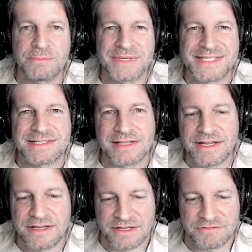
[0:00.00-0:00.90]

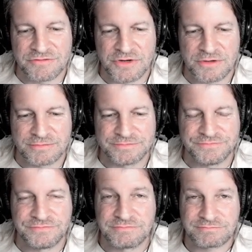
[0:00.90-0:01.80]
misleading info.
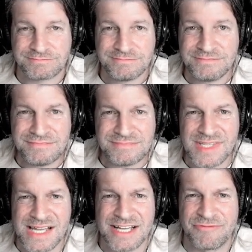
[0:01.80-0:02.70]

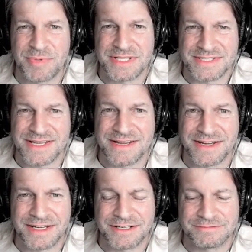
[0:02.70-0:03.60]
I've been
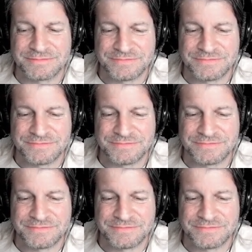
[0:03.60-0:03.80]
saying it.